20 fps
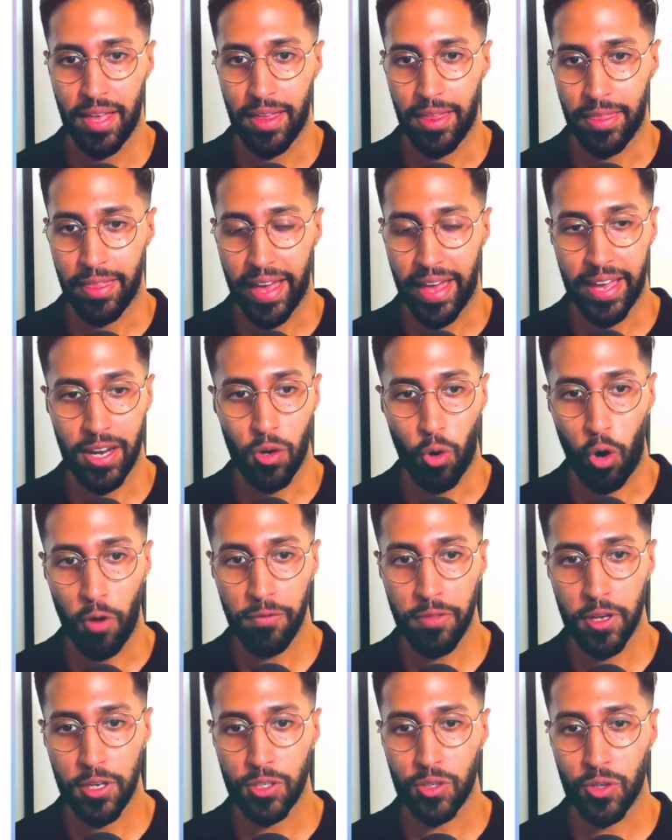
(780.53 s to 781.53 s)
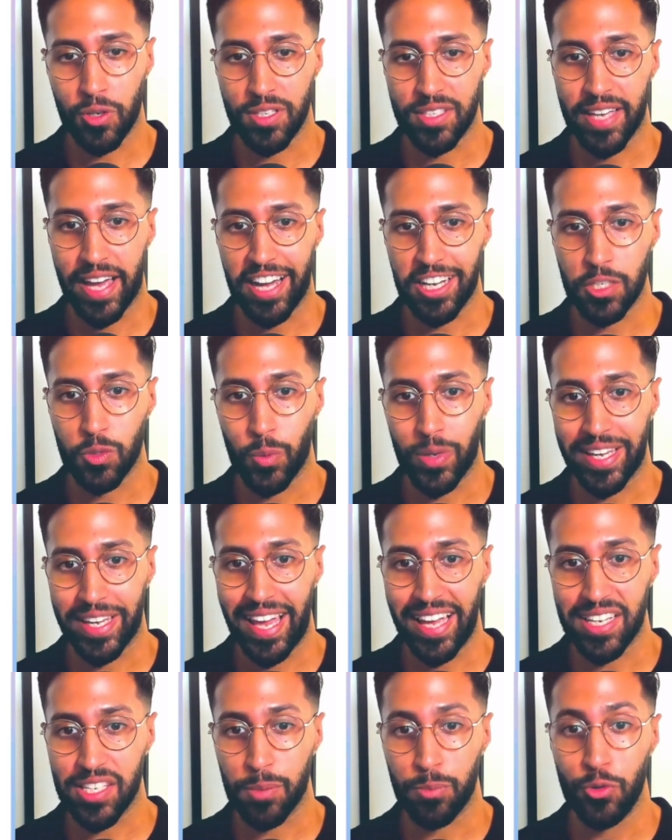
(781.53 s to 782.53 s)
Then of those contacts, we're getting
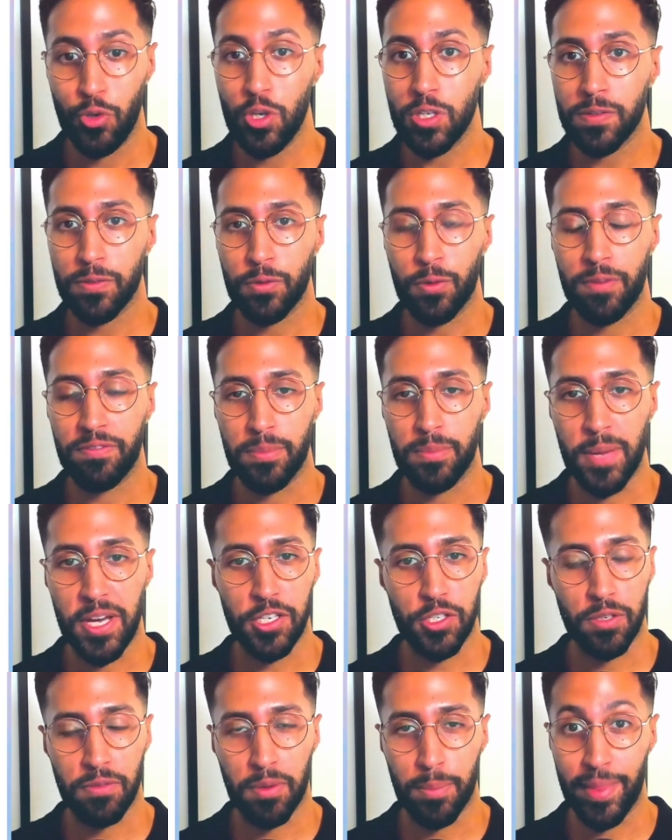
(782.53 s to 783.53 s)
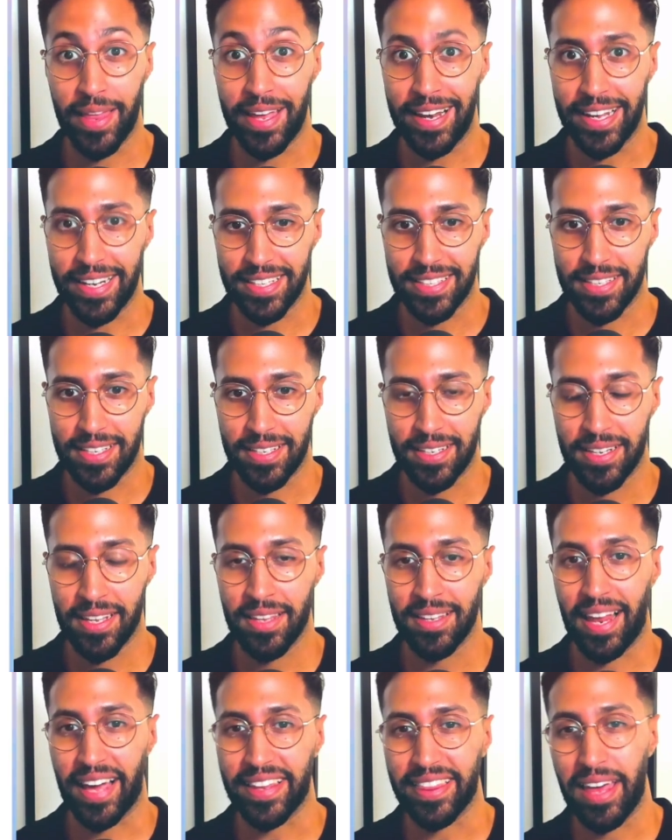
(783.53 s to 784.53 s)
some useful information from their LinkedIn,
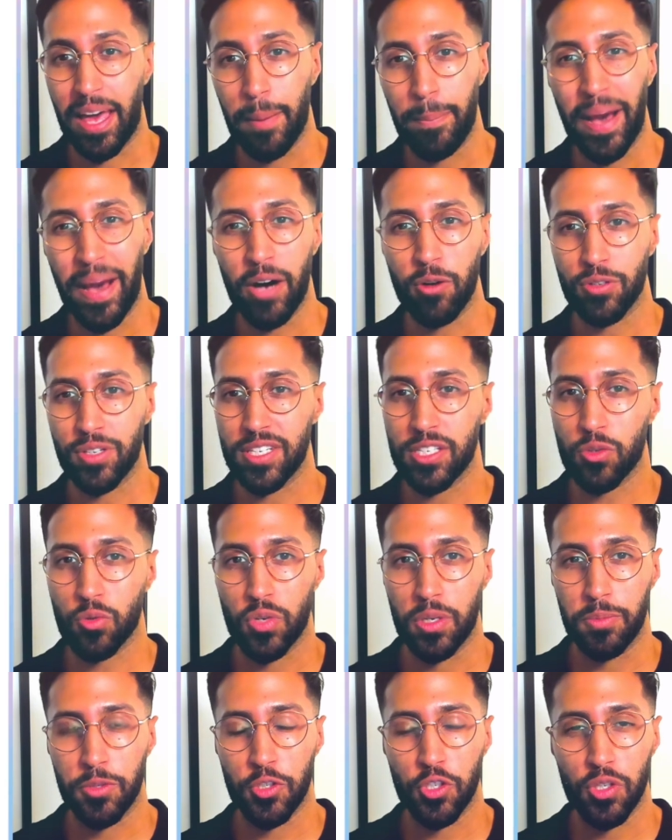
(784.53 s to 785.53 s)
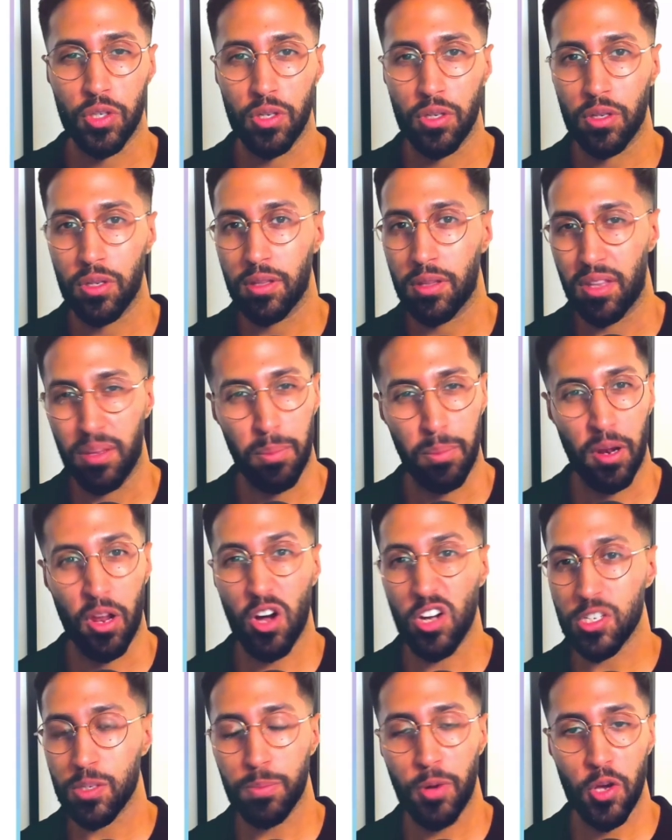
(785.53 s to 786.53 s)
like their about description, the
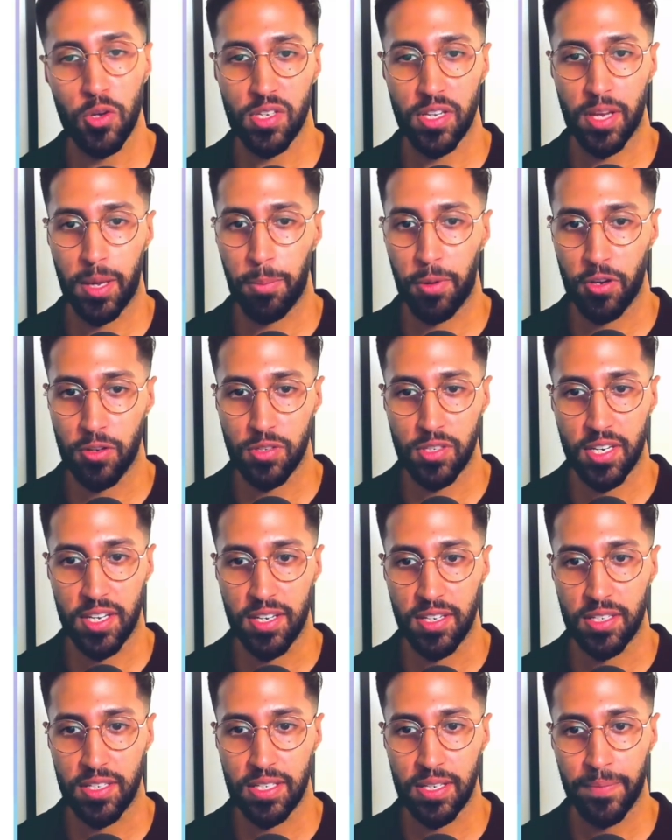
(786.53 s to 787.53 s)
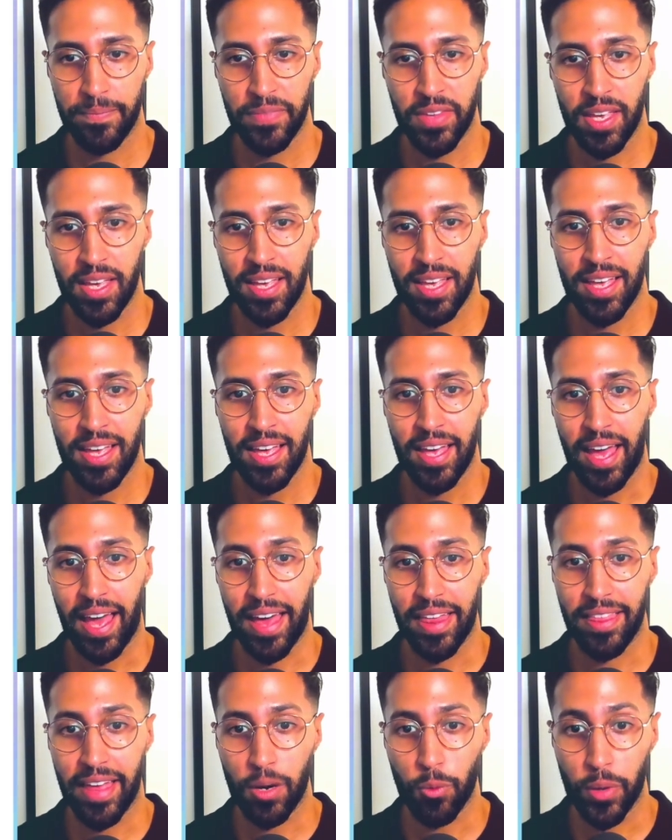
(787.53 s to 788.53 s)
last post they posted. And
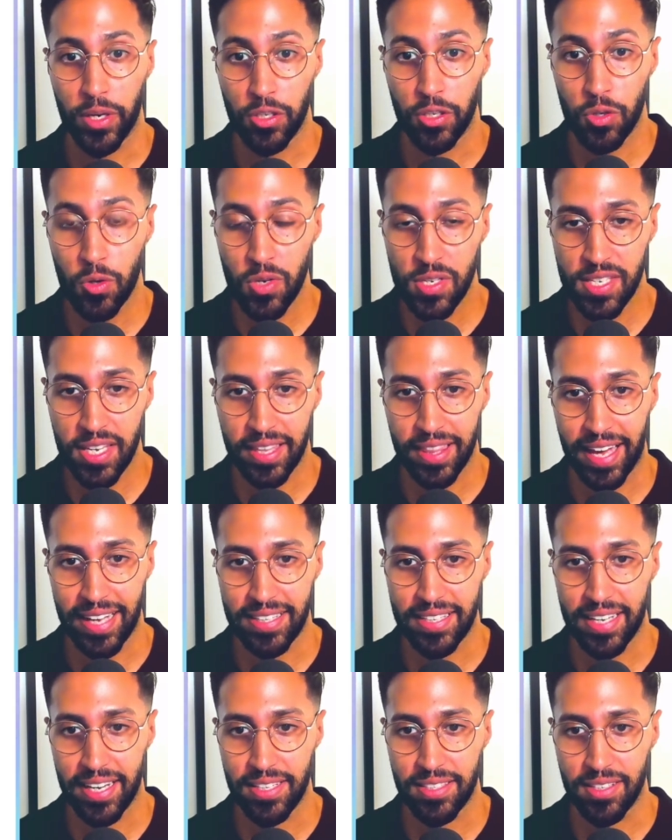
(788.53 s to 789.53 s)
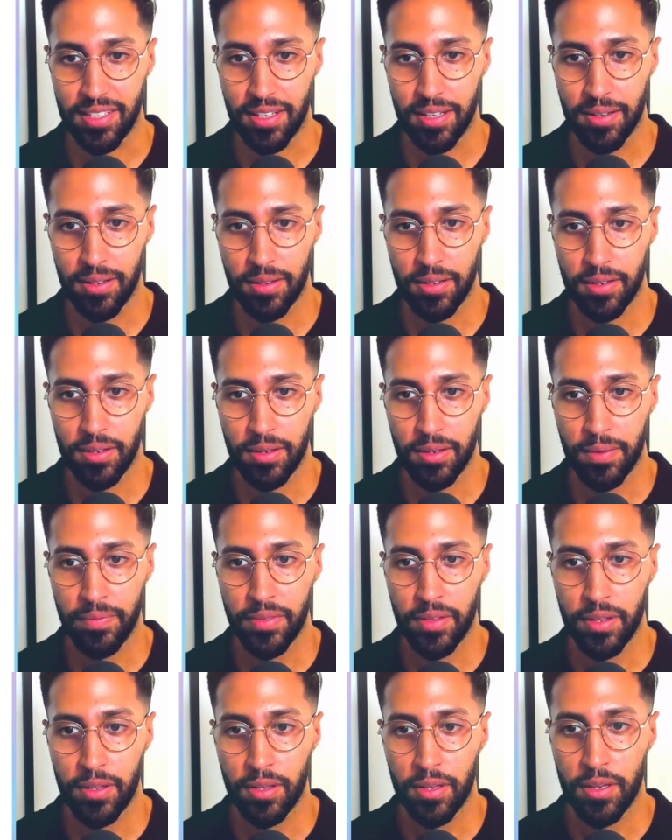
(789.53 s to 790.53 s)
then we're using that data
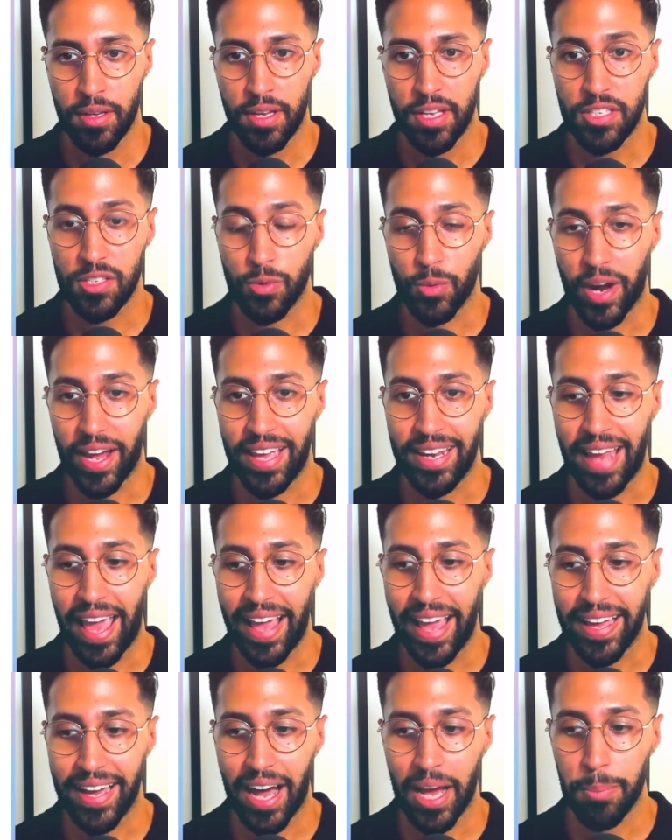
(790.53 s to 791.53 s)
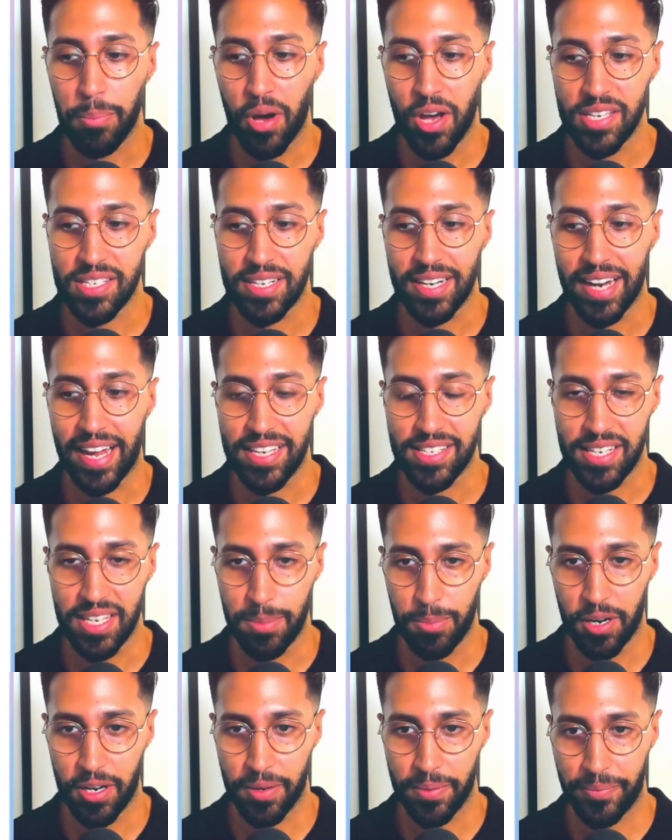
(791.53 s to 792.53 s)
to write an AI personalized
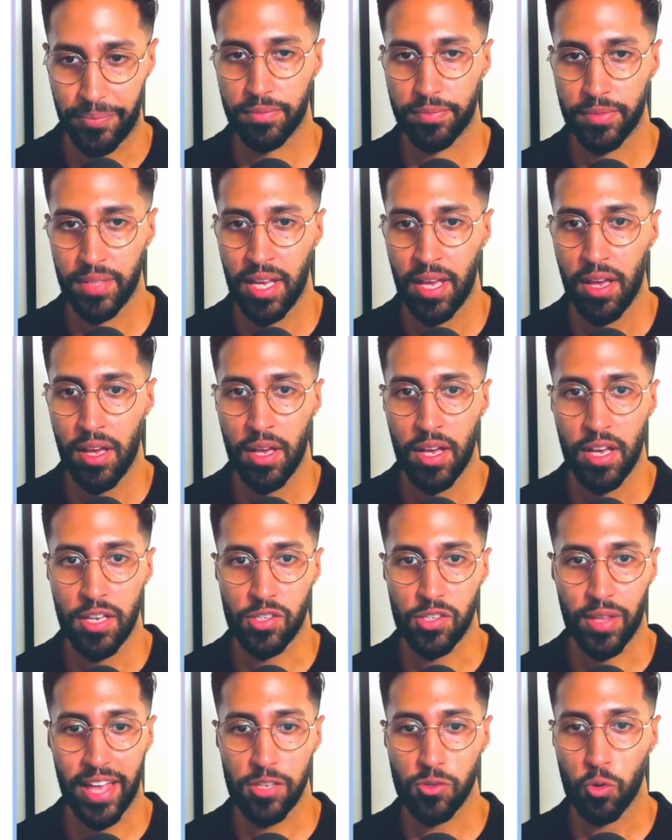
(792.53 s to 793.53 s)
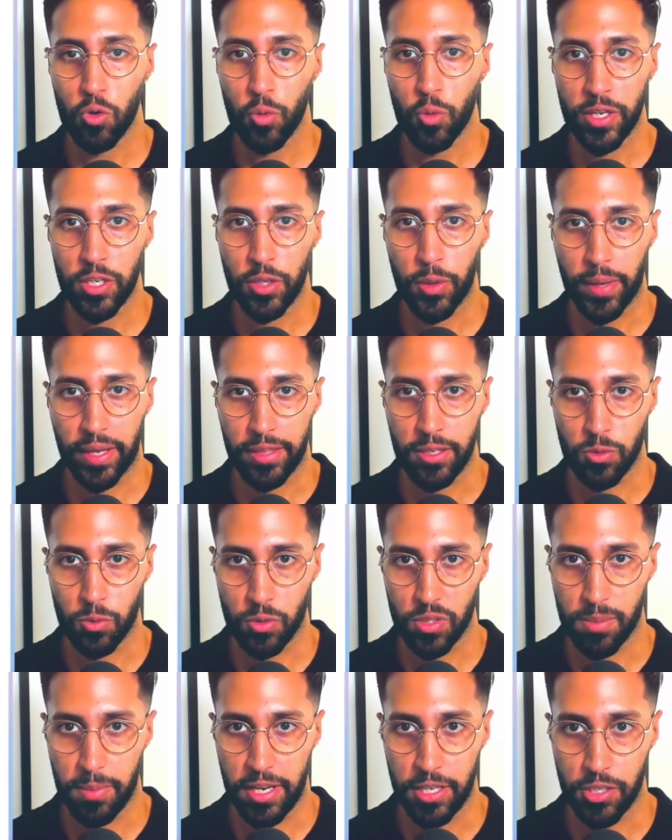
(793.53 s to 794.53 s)
email. So that's all we're doing in this
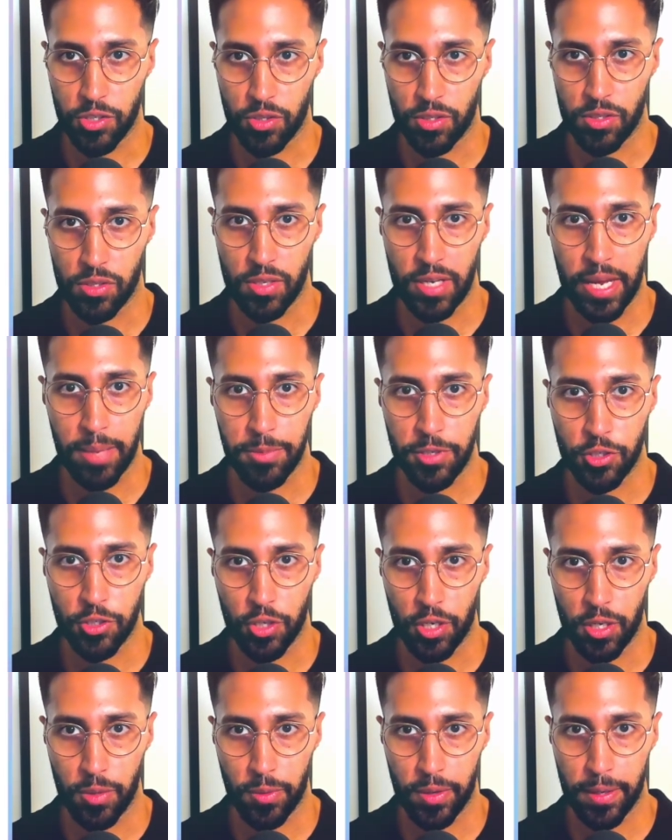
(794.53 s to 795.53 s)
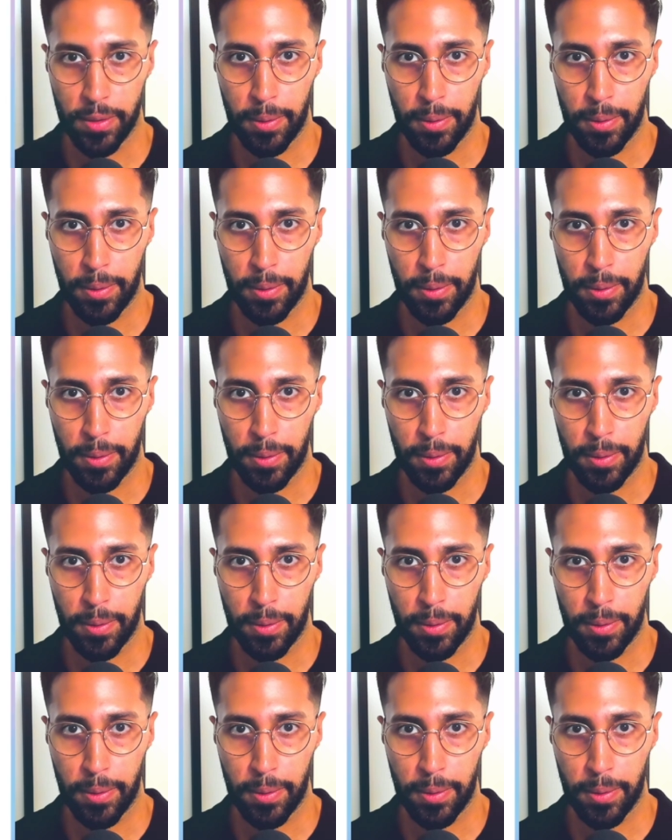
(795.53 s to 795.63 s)
automation. So let me show you it.